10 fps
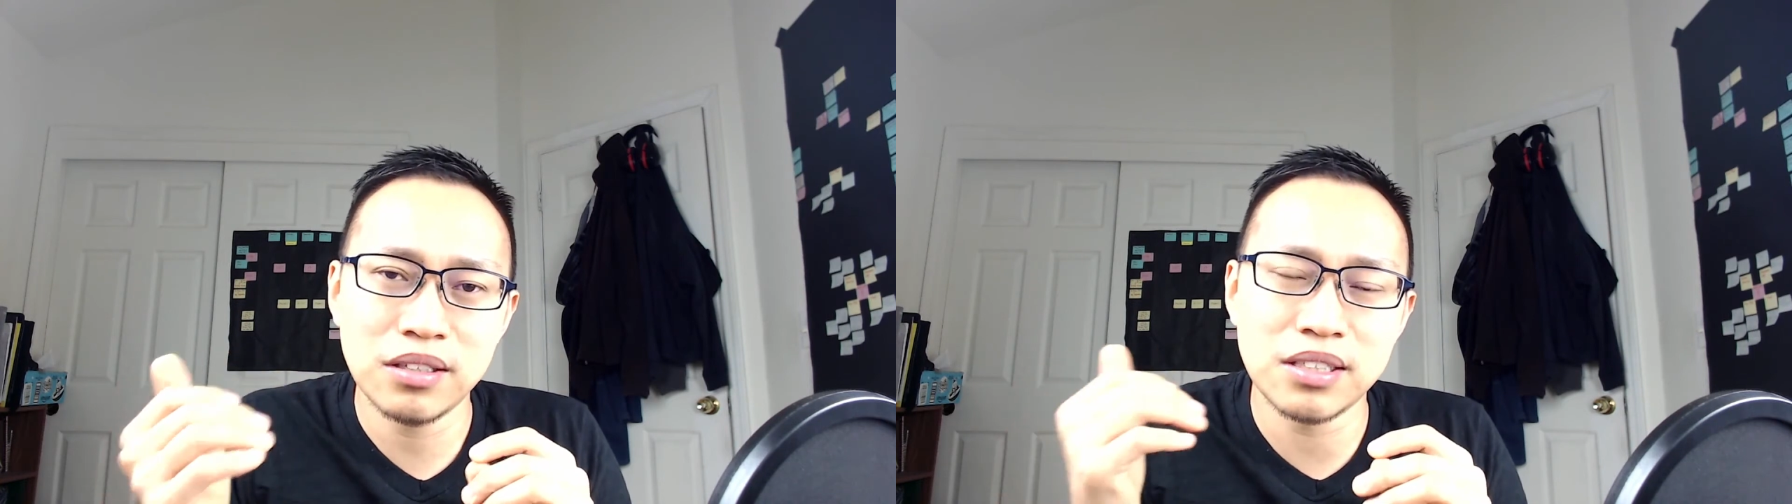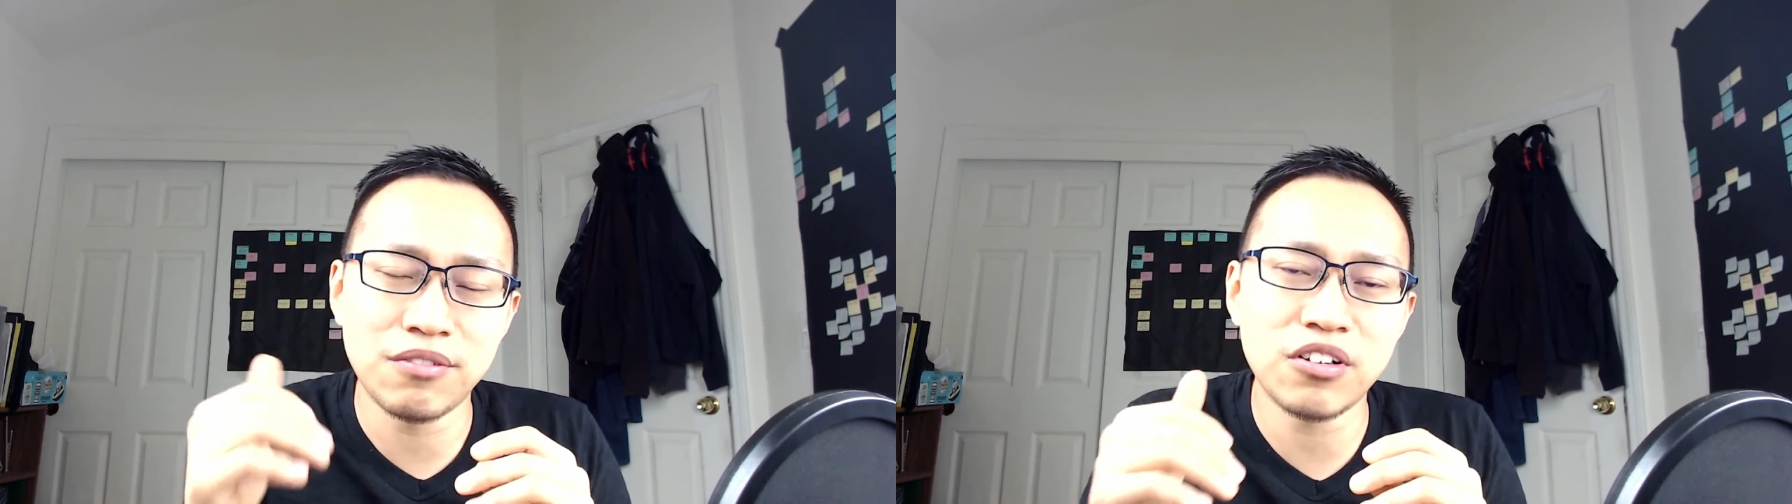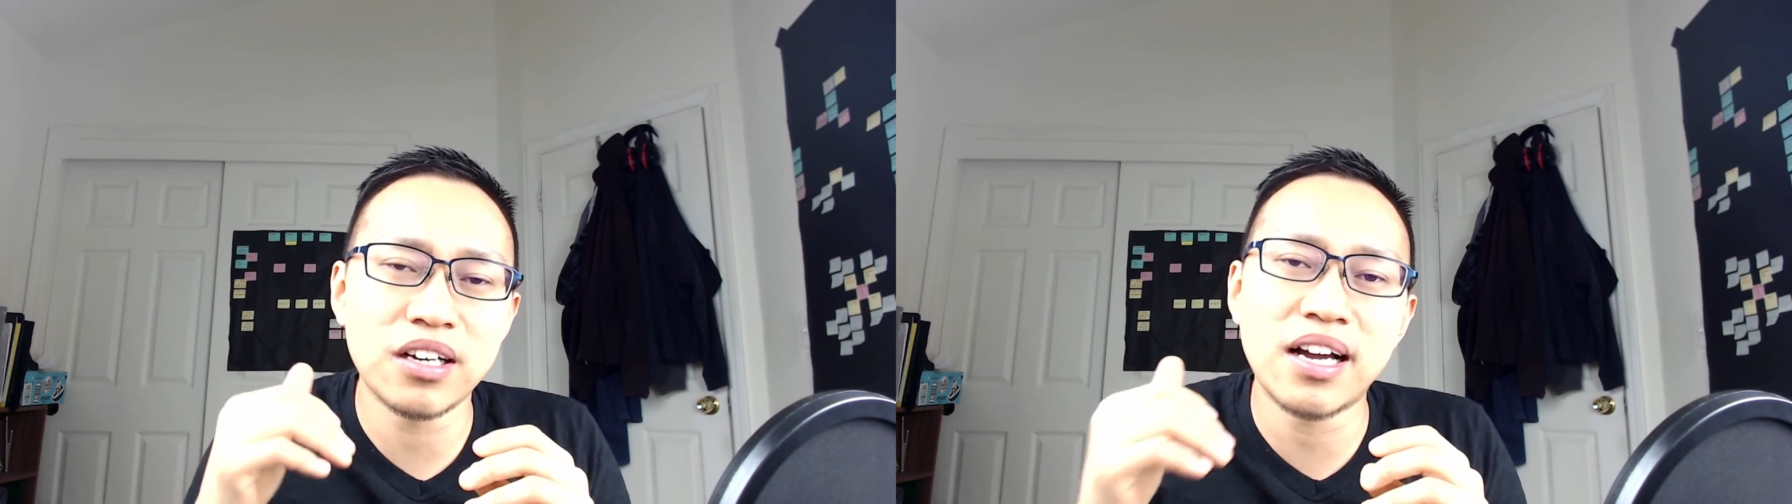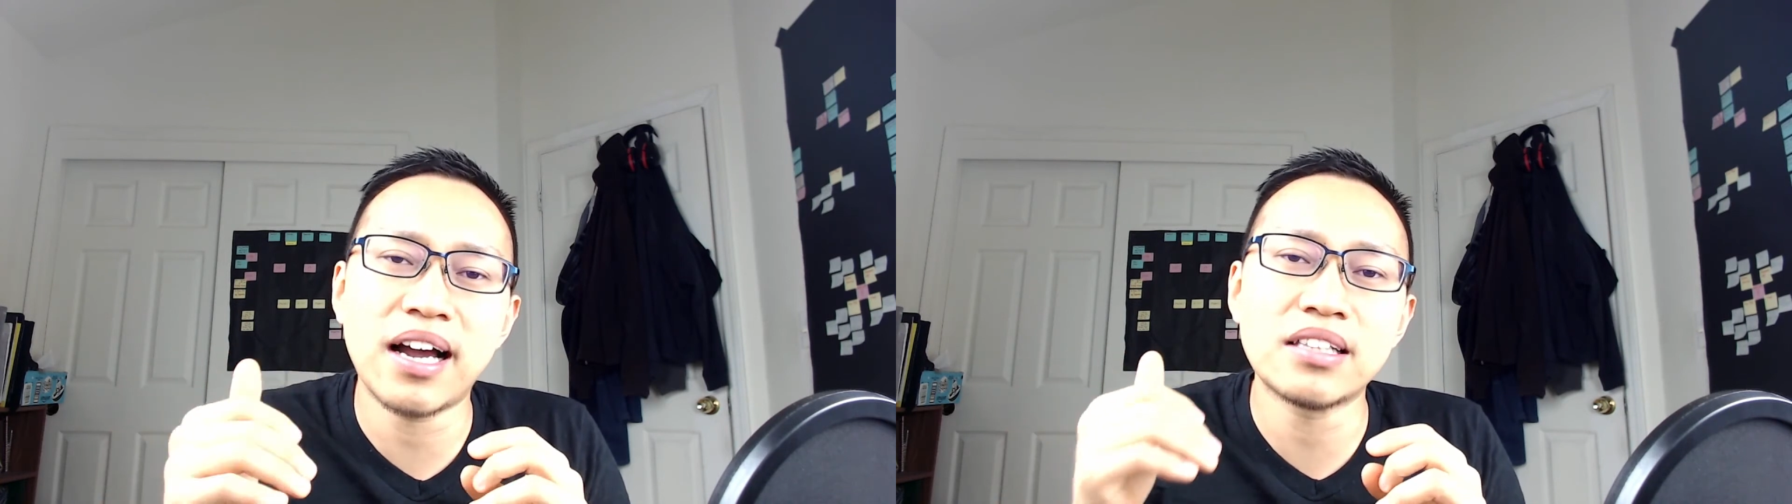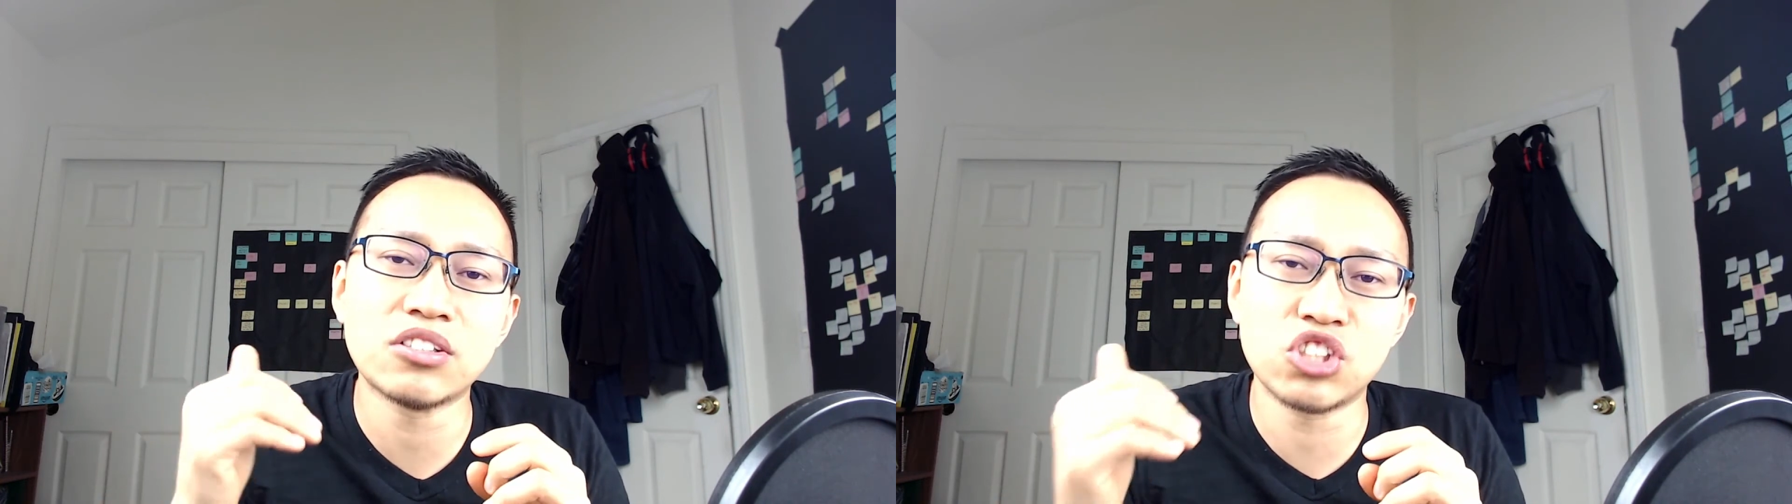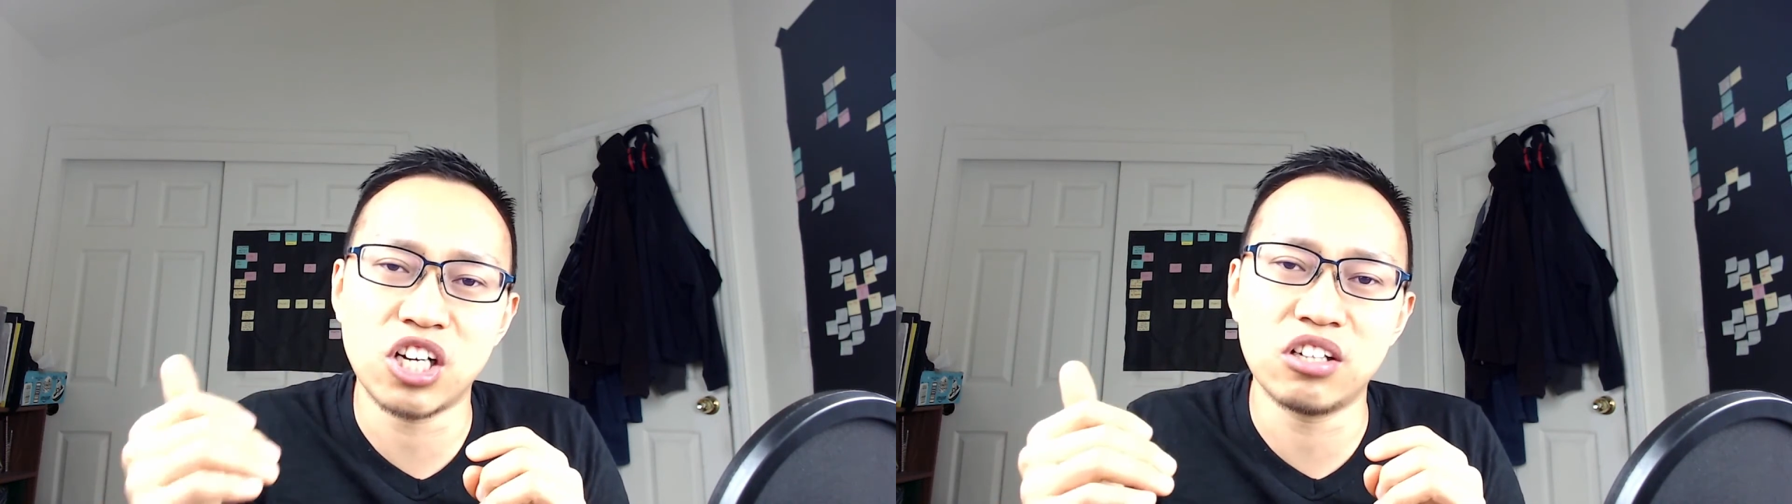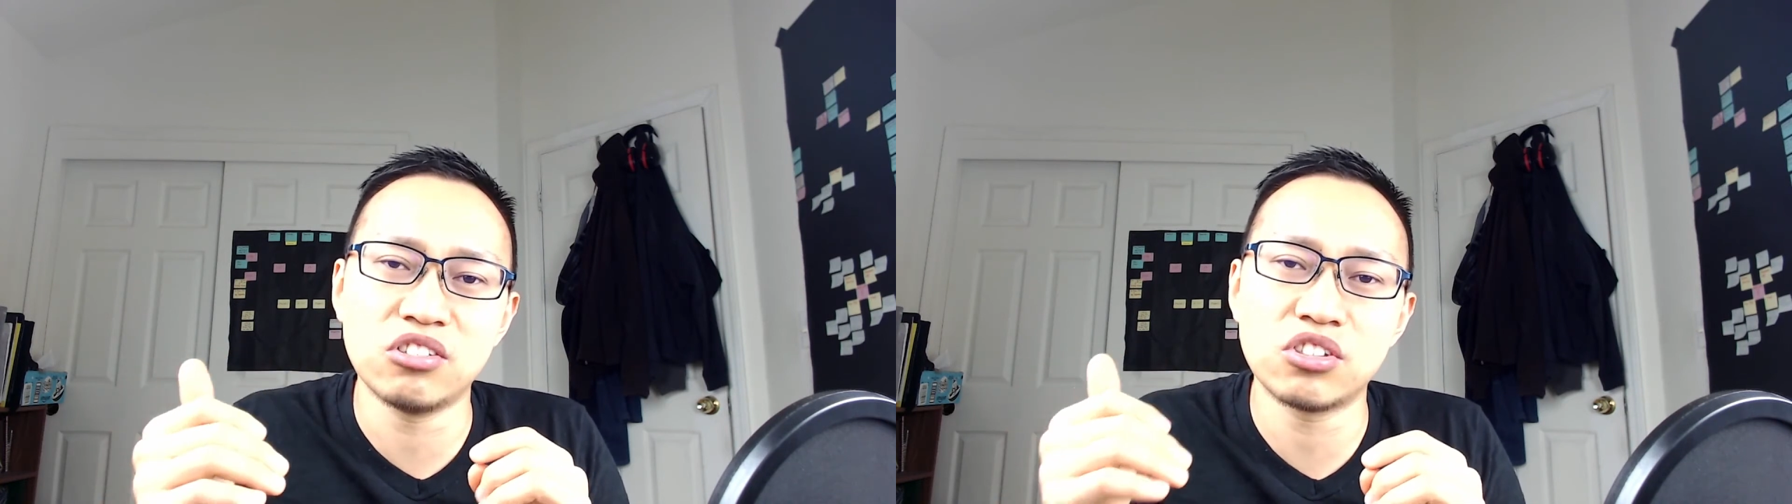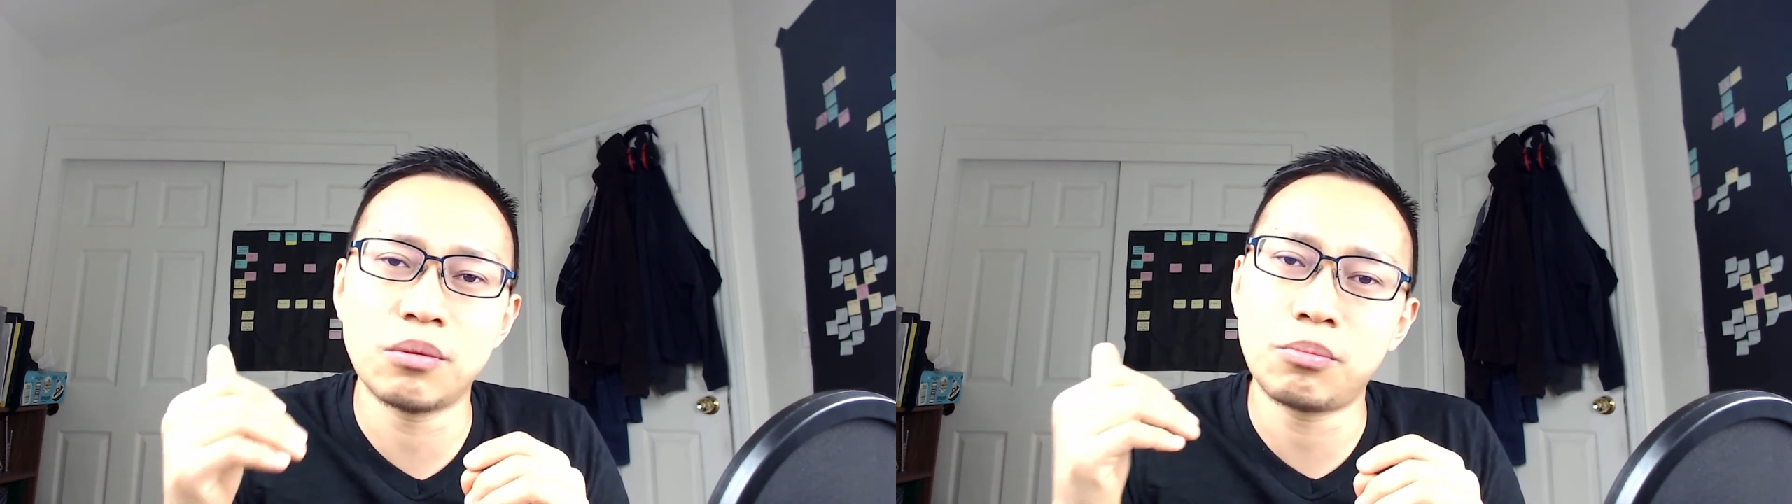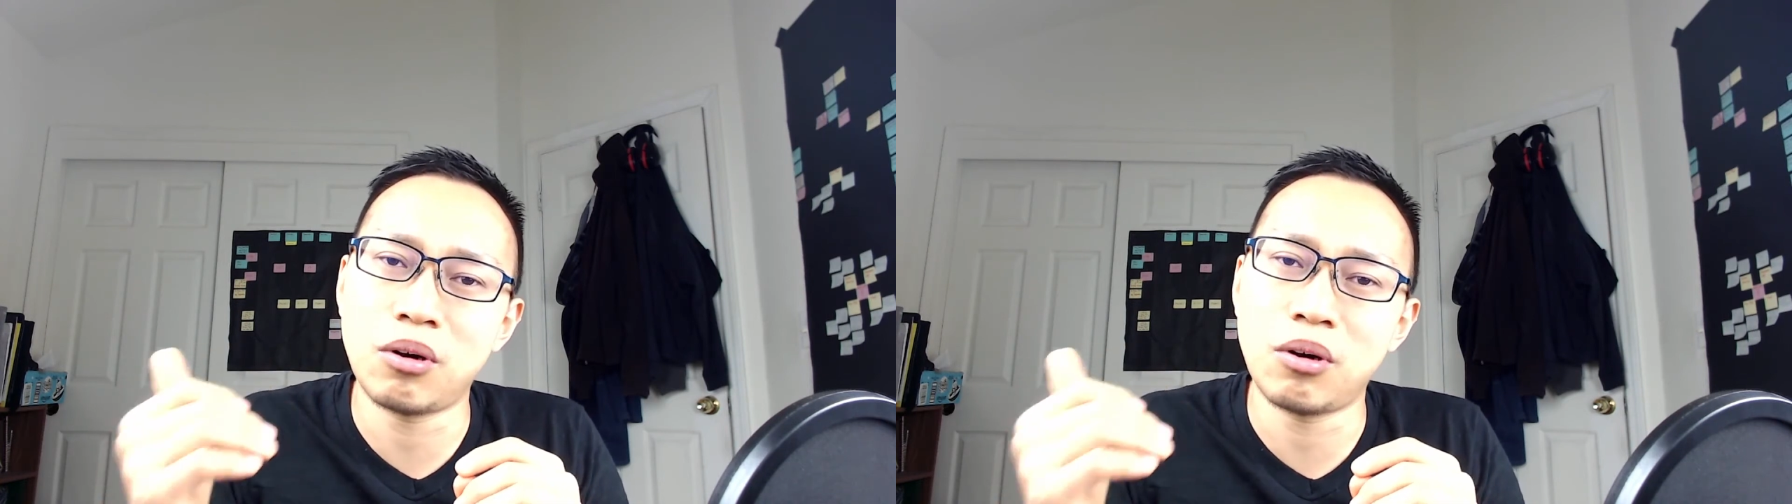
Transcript: different kind of challenge and